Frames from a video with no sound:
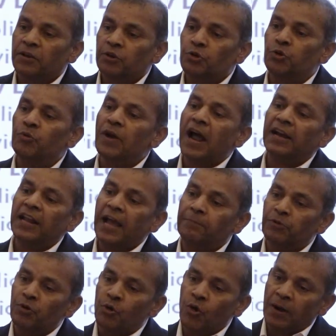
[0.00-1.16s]
You do not have
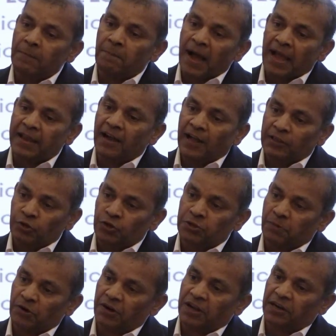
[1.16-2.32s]
to go and buy all those
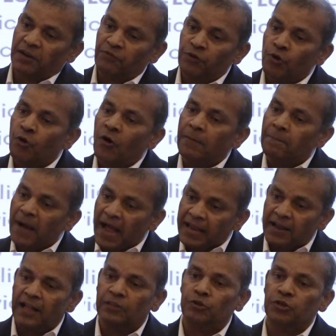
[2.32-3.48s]
products. If you go and buy
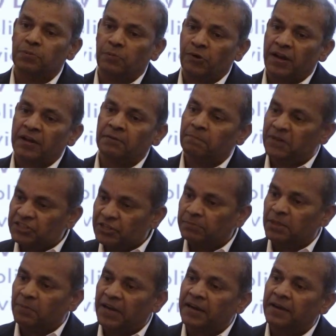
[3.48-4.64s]
all those products, best of
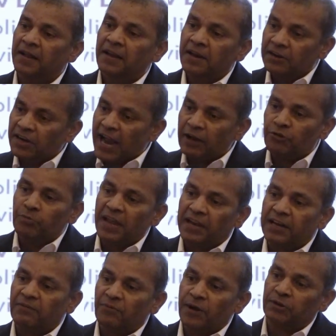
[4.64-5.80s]
the breed, try to make
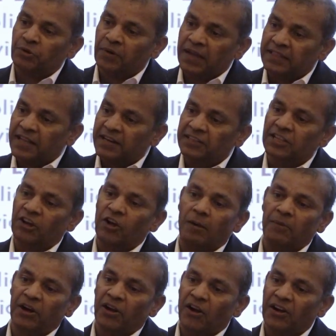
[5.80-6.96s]
it work together in the
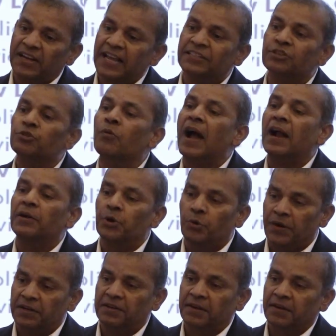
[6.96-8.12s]
common context, you can't do
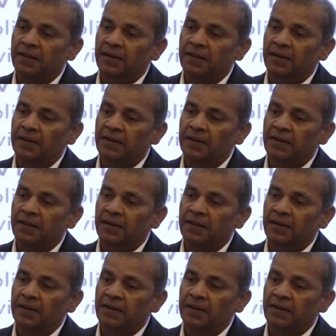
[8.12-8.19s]
it.